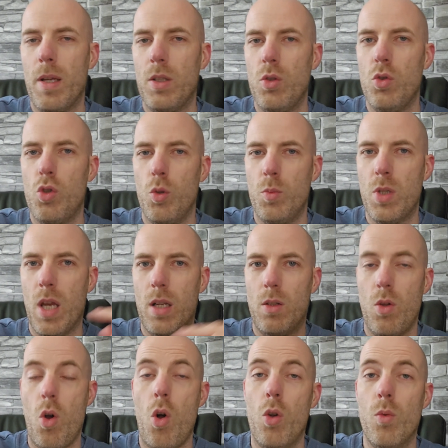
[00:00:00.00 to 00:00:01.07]
my YouTube
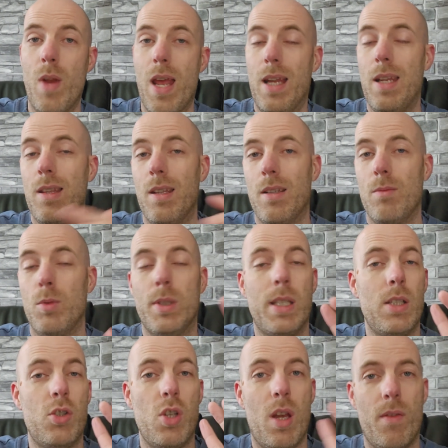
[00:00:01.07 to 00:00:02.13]
channel already that will
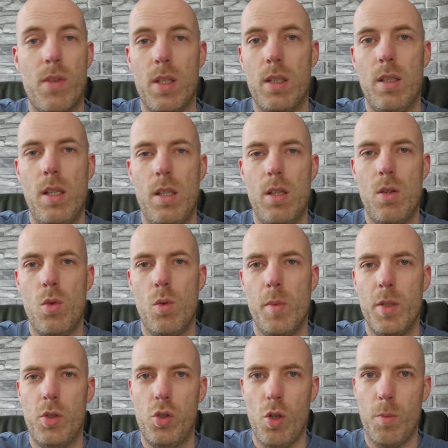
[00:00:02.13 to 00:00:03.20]
teach you everything you need to know
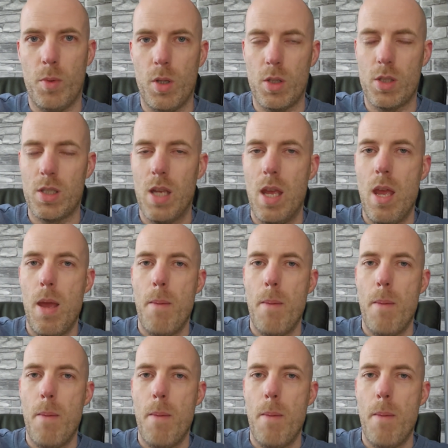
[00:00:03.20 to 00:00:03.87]
about jump cuts.